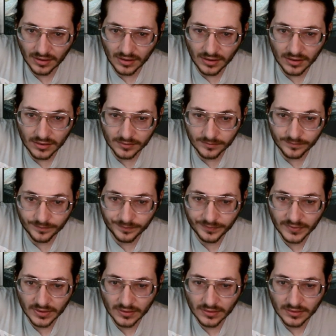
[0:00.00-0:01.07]

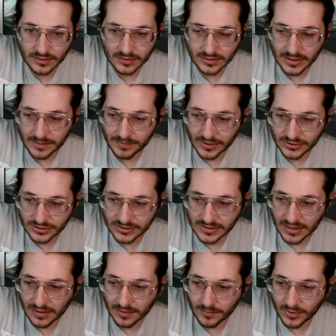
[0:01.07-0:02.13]
They mentioned
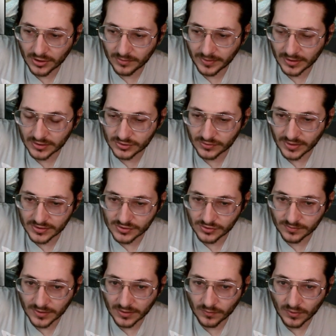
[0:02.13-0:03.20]
Den of the Bugbear, so I
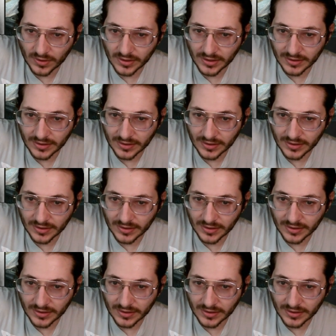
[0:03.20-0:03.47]
assume they'd want it.